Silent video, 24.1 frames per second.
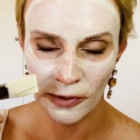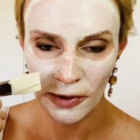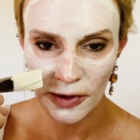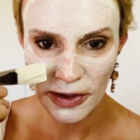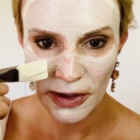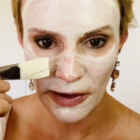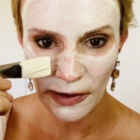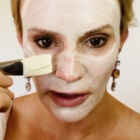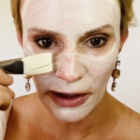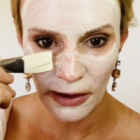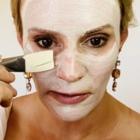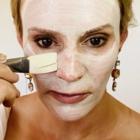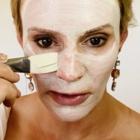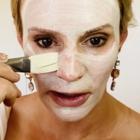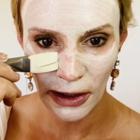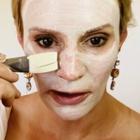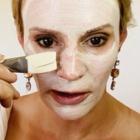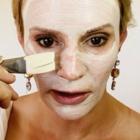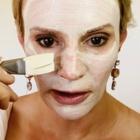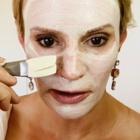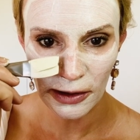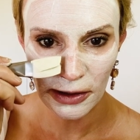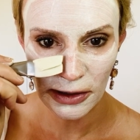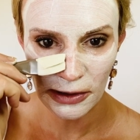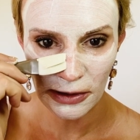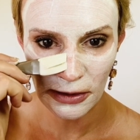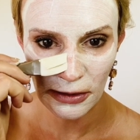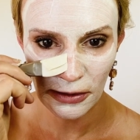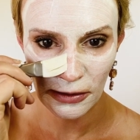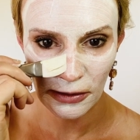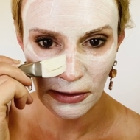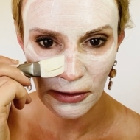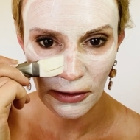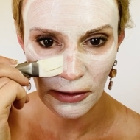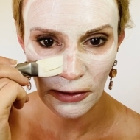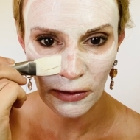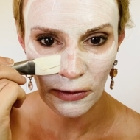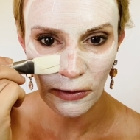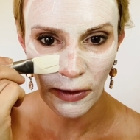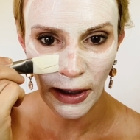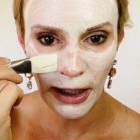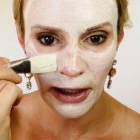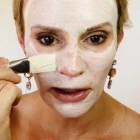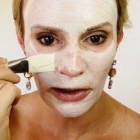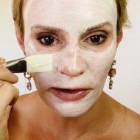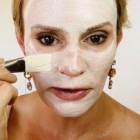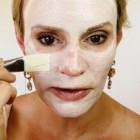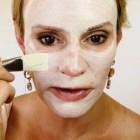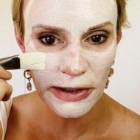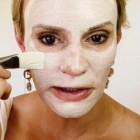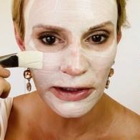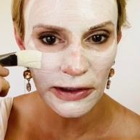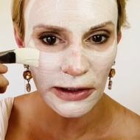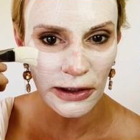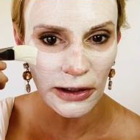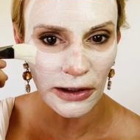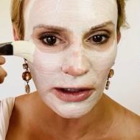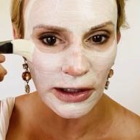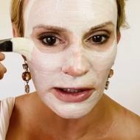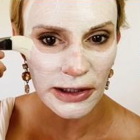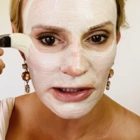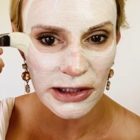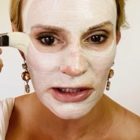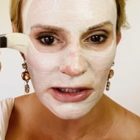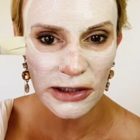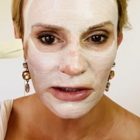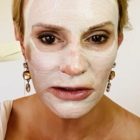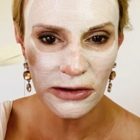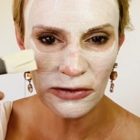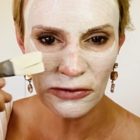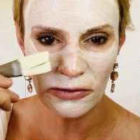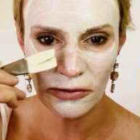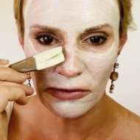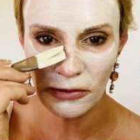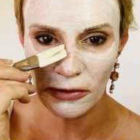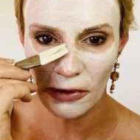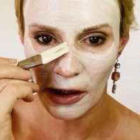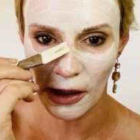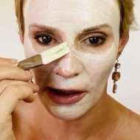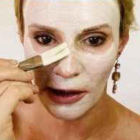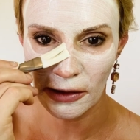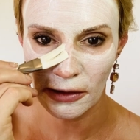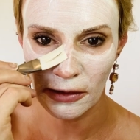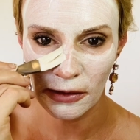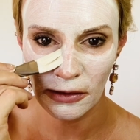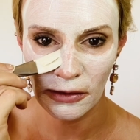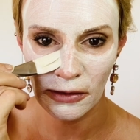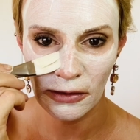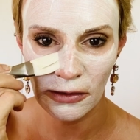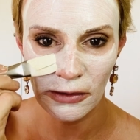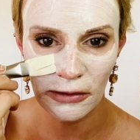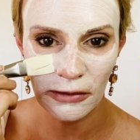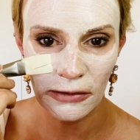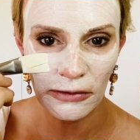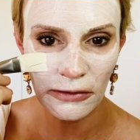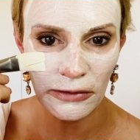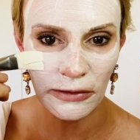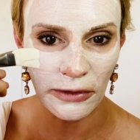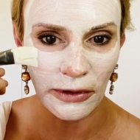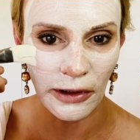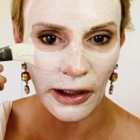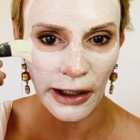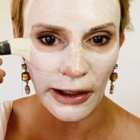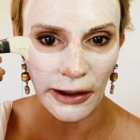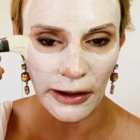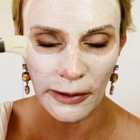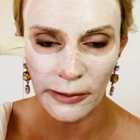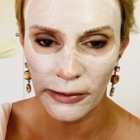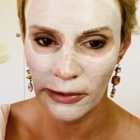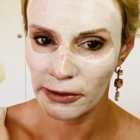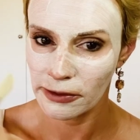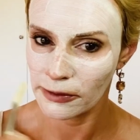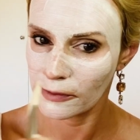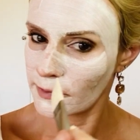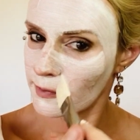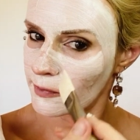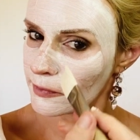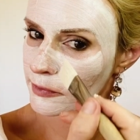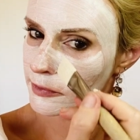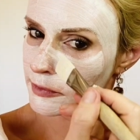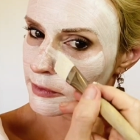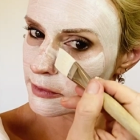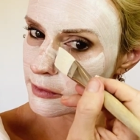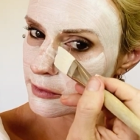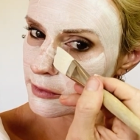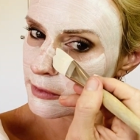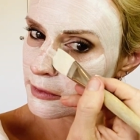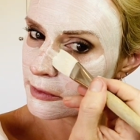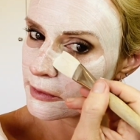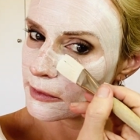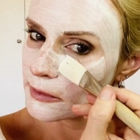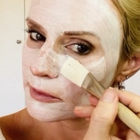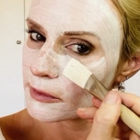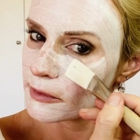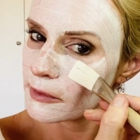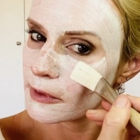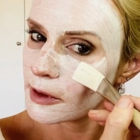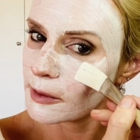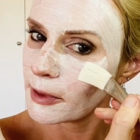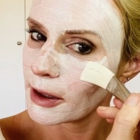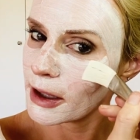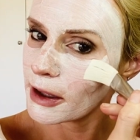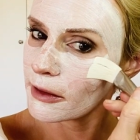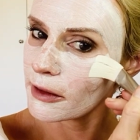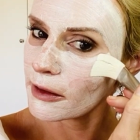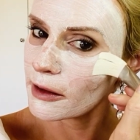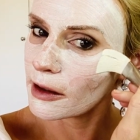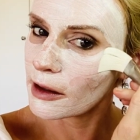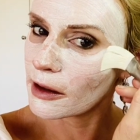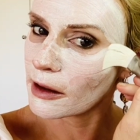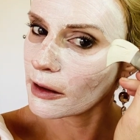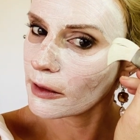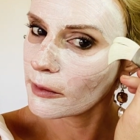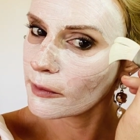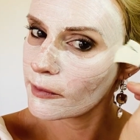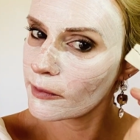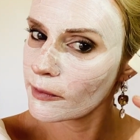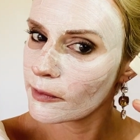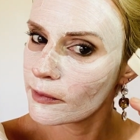So that can be quite close to the eyes, just not right up, about there.